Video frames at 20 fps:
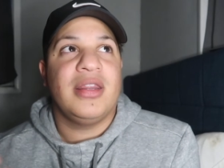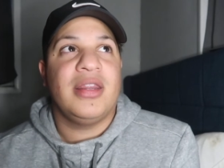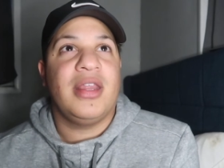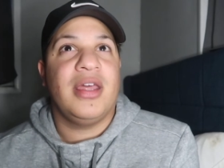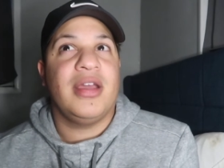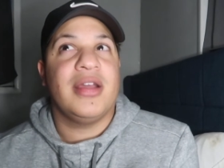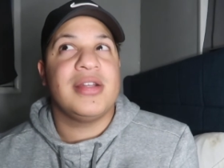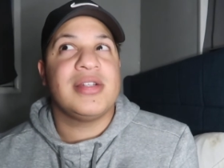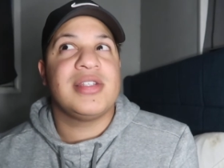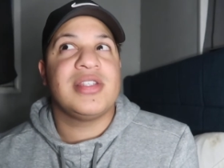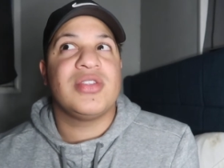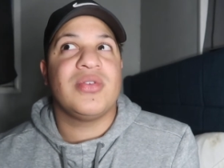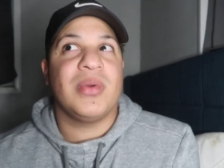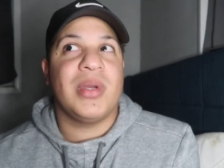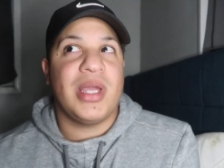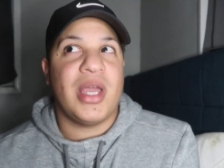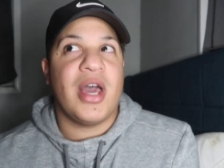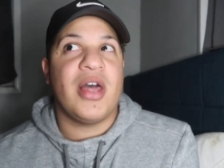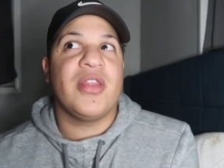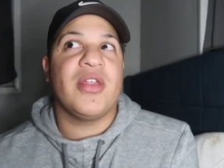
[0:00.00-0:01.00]
there's
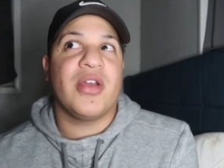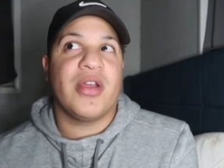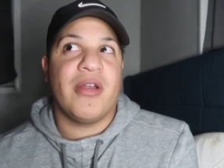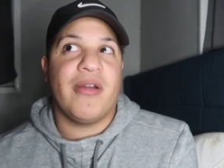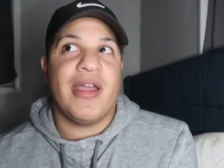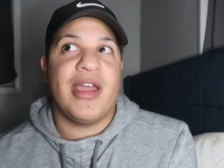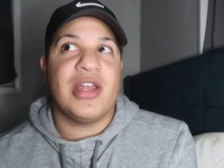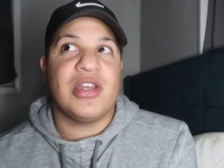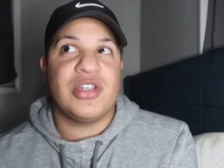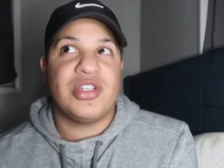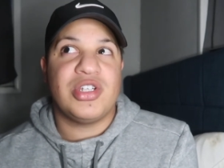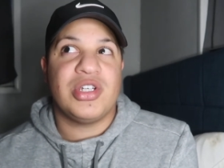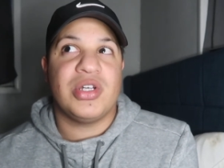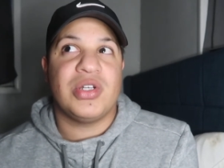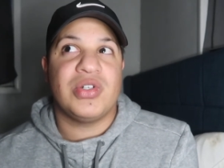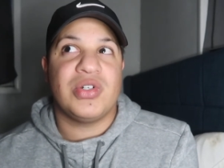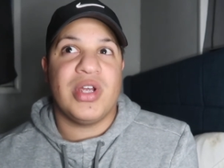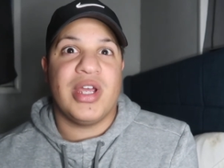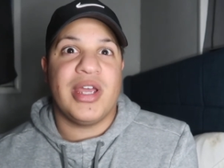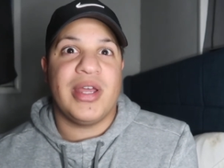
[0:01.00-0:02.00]
three other
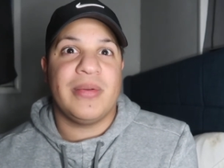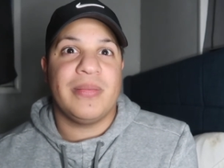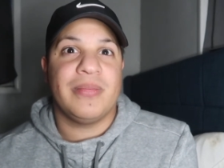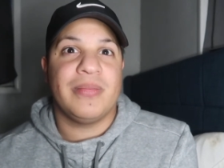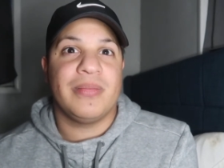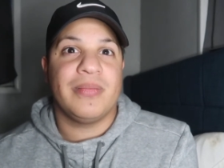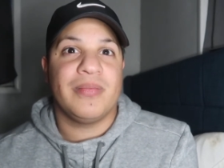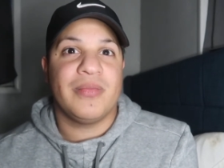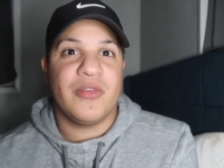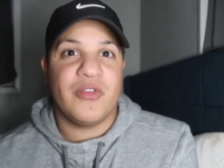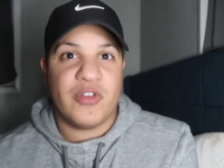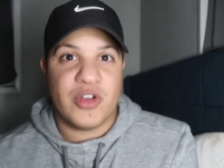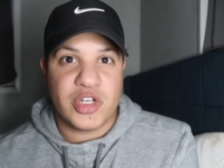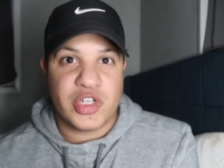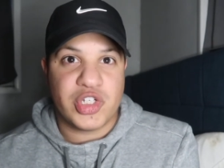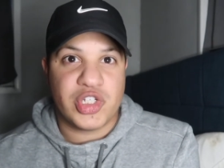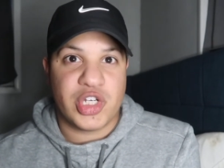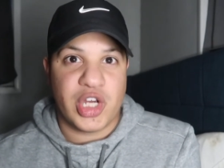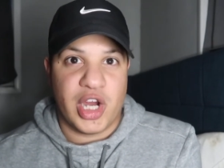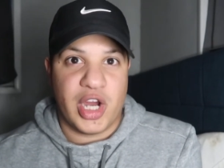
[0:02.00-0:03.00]
grandchildren for
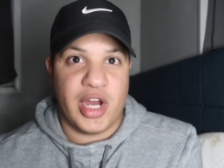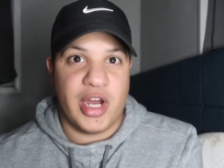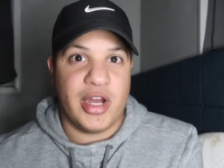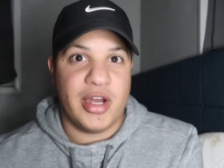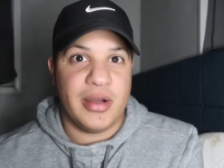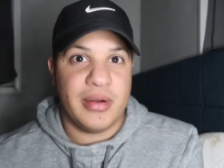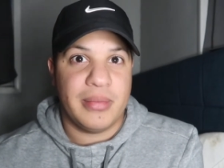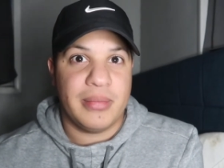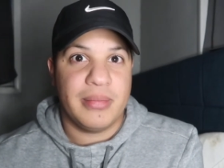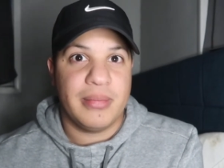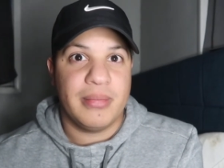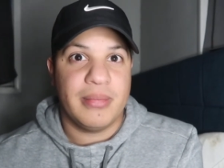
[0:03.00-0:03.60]
sure.